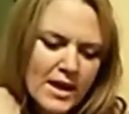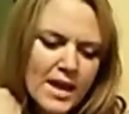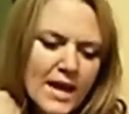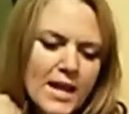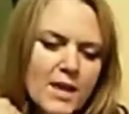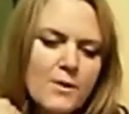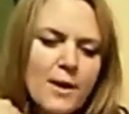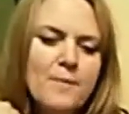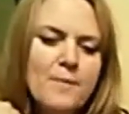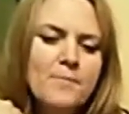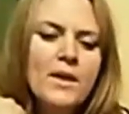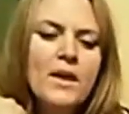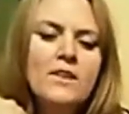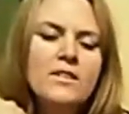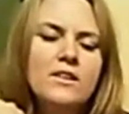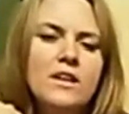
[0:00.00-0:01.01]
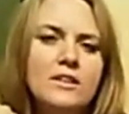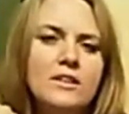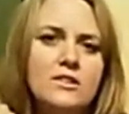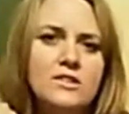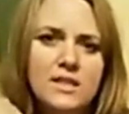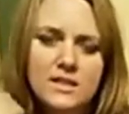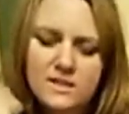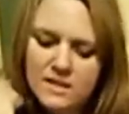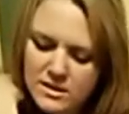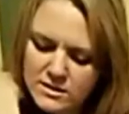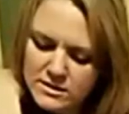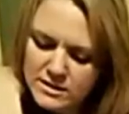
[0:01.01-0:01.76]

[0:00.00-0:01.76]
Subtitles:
Anyway, the doctor said, no,